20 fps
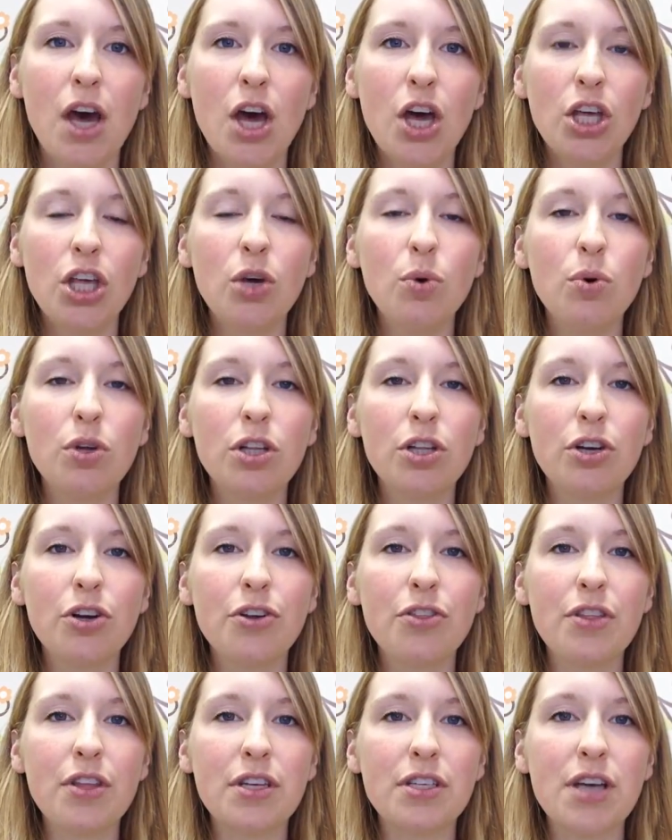You will
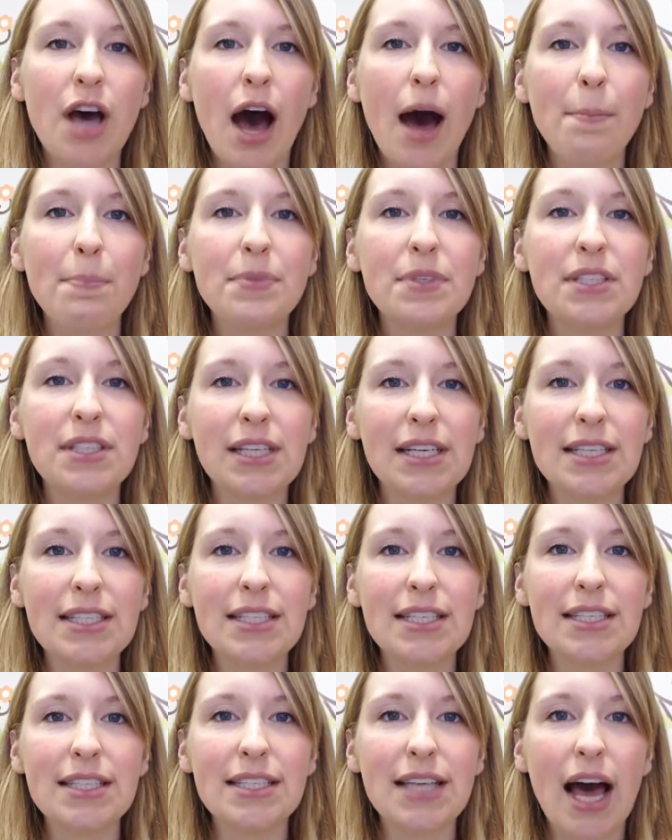learn the top
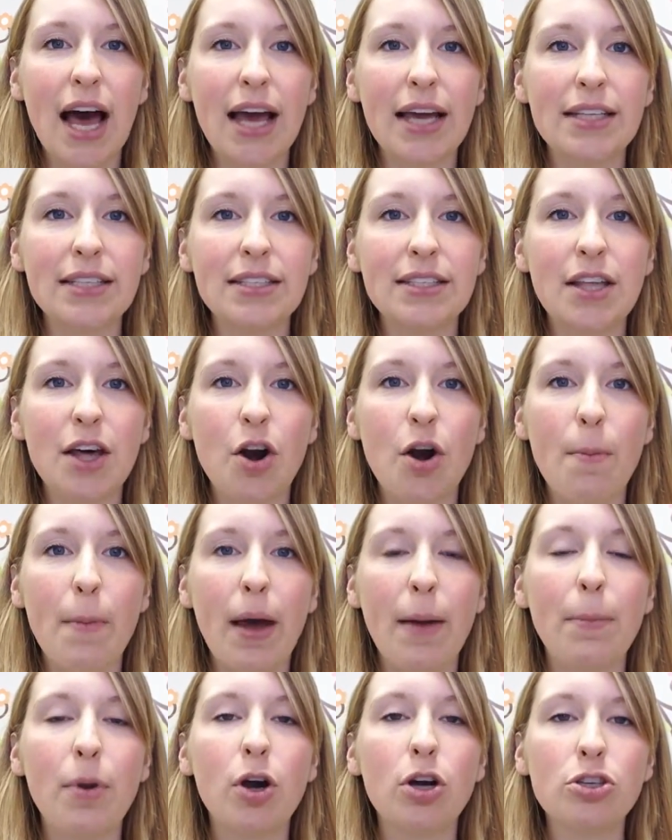60 signs that are my
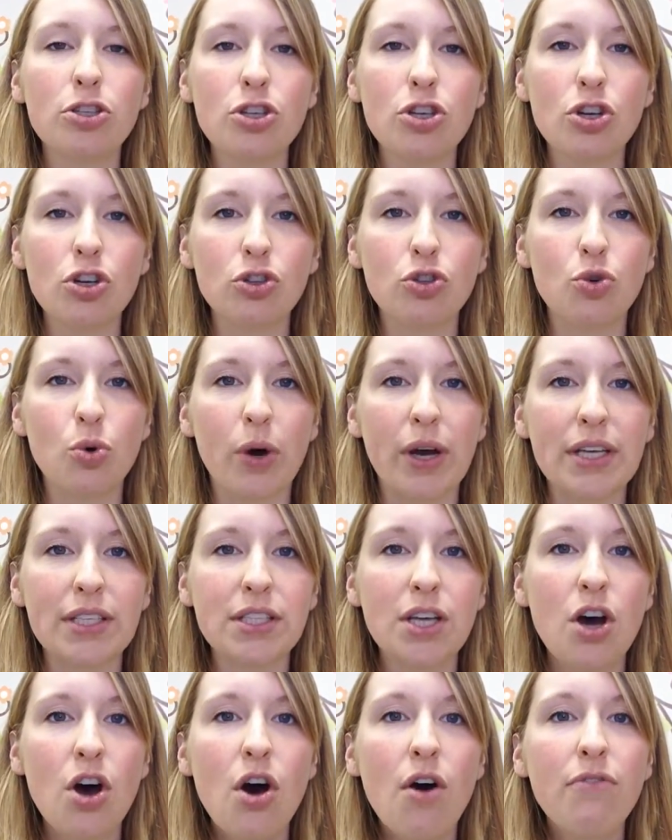personal choice
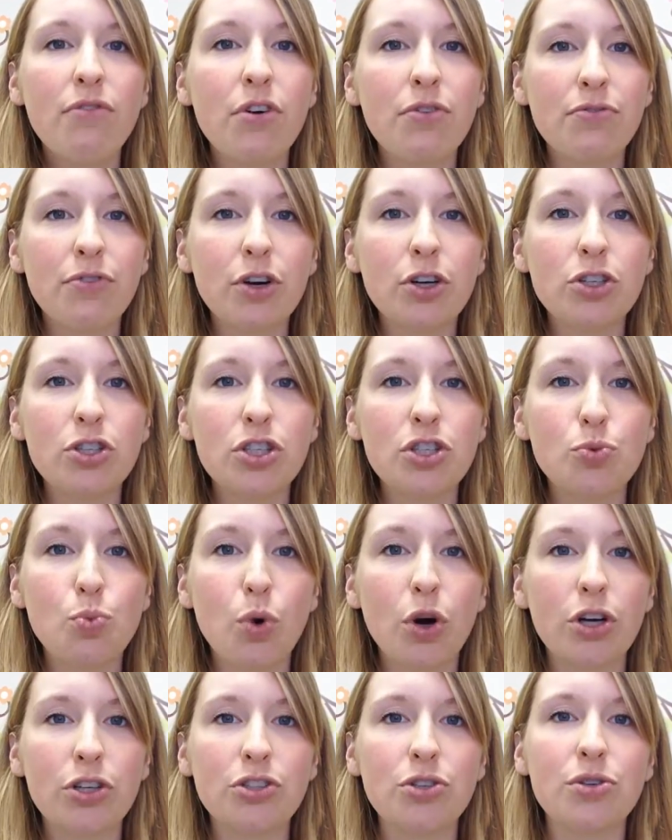for first
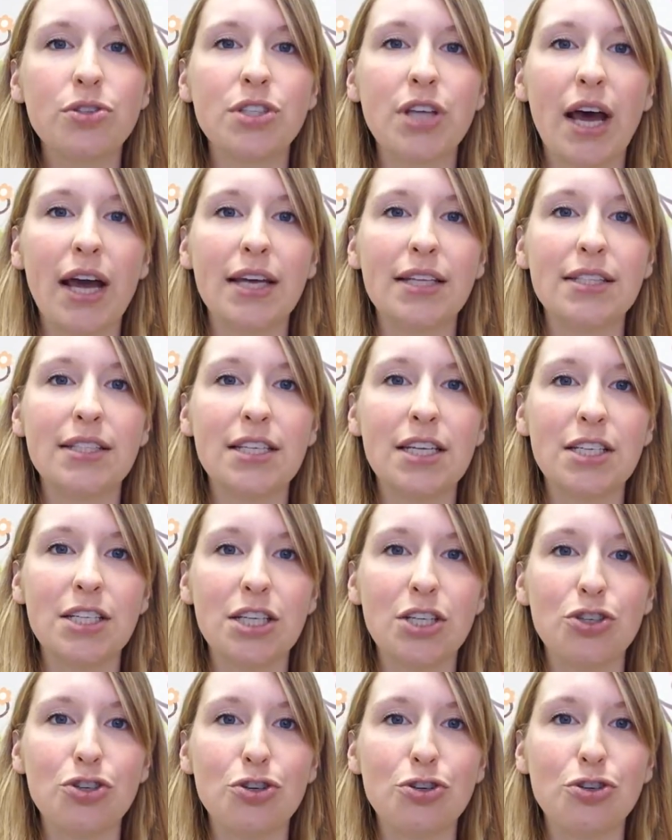words or signs to
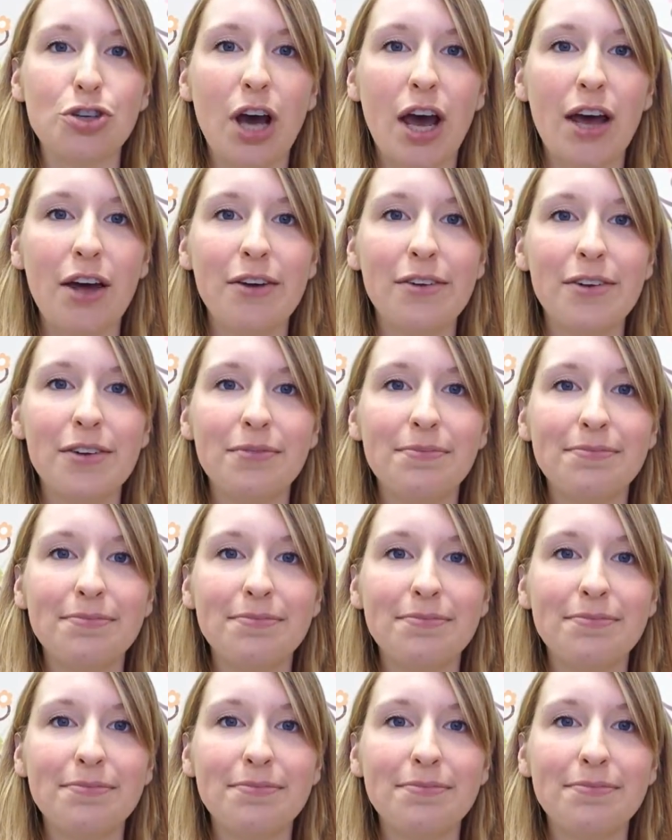teach your child.